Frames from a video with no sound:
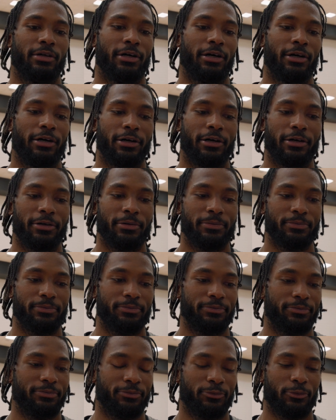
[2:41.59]

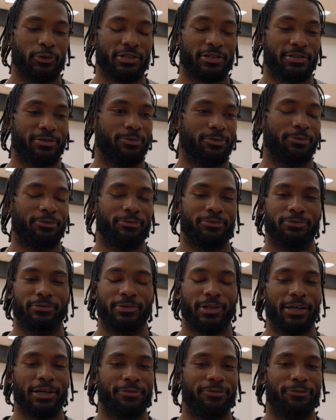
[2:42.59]
was
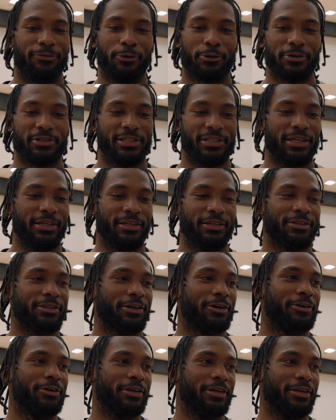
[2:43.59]
like
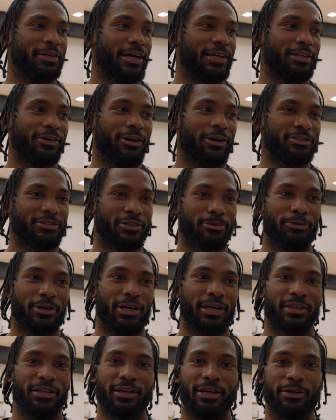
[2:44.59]
14-30 at the All-Star
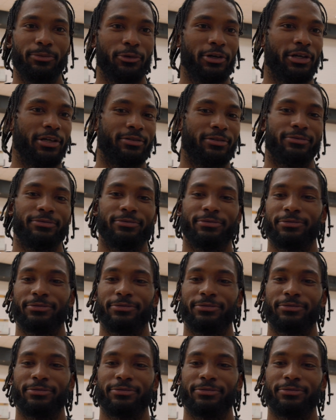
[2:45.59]
break and then went